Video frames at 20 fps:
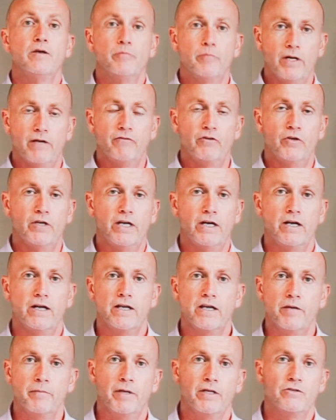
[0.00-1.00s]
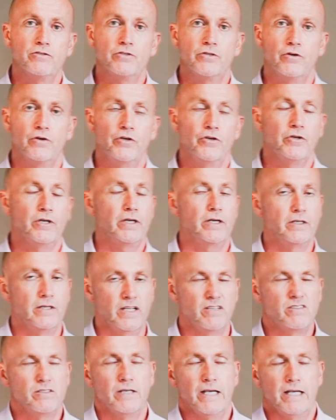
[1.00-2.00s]
But if you needed to come in sooner, you can.
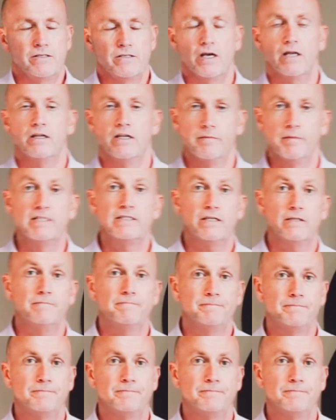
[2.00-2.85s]
It's it's unlimited.